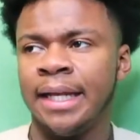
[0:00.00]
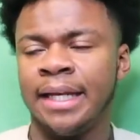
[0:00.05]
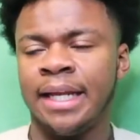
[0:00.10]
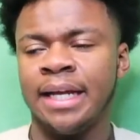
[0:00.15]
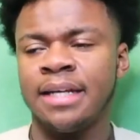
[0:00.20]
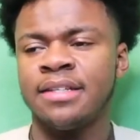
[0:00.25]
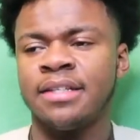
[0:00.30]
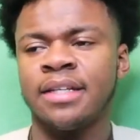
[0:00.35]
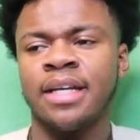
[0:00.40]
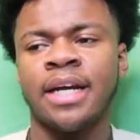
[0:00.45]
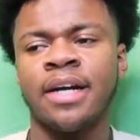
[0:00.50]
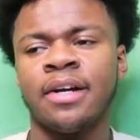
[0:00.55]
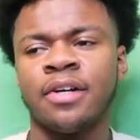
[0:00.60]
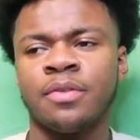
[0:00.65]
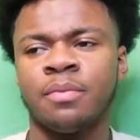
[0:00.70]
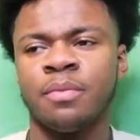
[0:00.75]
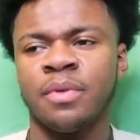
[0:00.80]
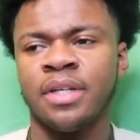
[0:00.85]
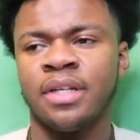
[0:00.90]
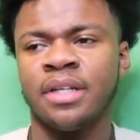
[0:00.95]
that
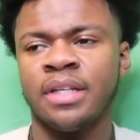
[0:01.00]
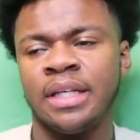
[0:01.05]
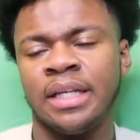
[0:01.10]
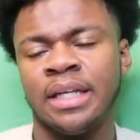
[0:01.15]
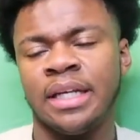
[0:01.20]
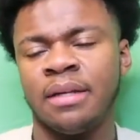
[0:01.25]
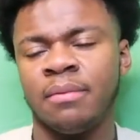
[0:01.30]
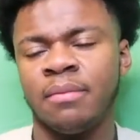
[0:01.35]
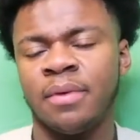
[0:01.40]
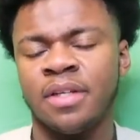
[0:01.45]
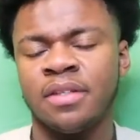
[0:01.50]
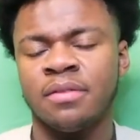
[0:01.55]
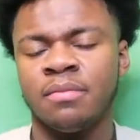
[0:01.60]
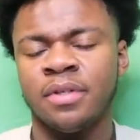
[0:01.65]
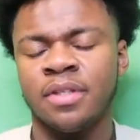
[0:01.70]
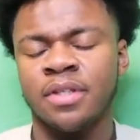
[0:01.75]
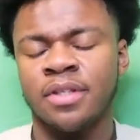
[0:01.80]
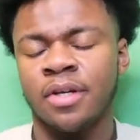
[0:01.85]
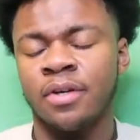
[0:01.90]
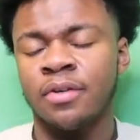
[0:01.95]
scares me and makes
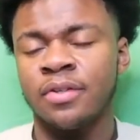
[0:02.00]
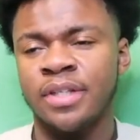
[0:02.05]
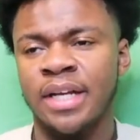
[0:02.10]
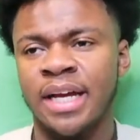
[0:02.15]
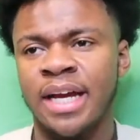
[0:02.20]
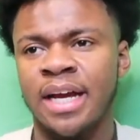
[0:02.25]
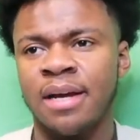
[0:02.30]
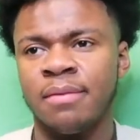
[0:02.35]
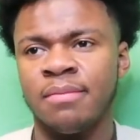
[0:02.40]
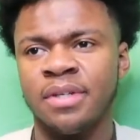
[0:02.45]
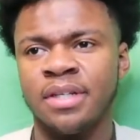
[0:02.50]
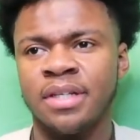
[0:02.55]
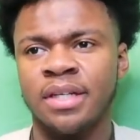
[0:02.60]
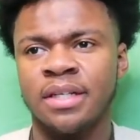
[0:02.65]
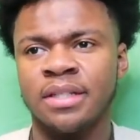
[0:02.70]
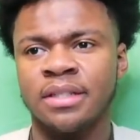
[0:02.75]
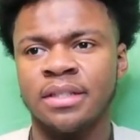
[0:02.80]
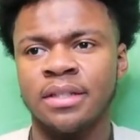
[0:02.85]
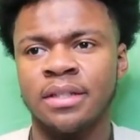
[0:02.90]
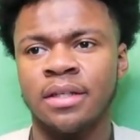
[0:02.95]
me so sad
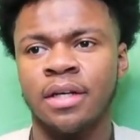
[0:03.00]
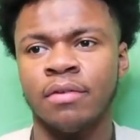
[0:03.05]
because